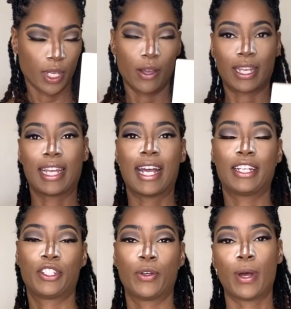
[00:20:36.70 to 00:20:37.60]
Okay
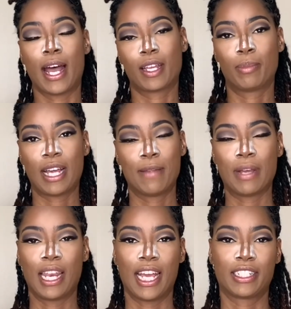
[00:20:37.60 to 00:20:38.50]
guys, so I applied
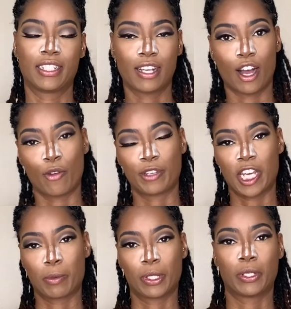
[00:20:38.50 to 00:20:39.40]
my lashes off
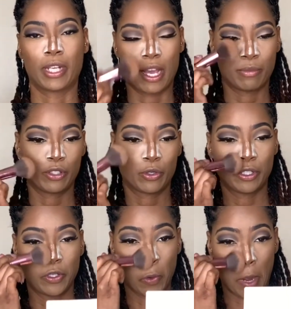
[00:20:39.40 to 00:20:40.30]
camera, so now I'm just going
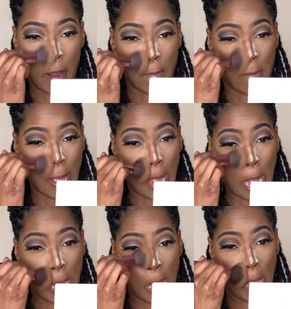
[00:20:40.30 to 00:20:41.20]
to wipe
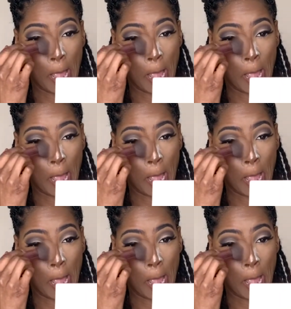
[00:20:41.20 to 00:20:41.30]
my